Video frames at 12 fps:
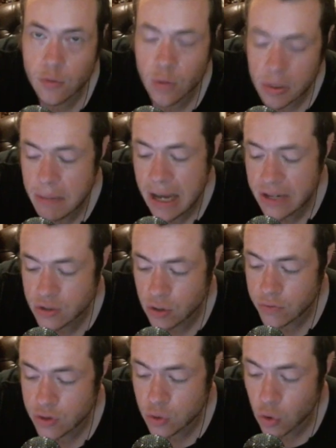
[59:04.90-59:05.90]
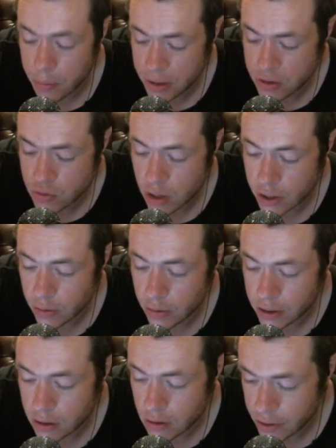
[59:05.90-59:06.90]
remaster of the Scorpions' Rock You
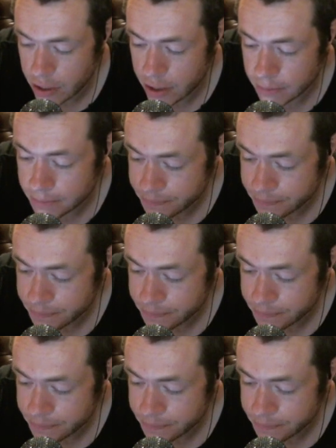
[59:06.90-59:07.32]
Like a Hurricane.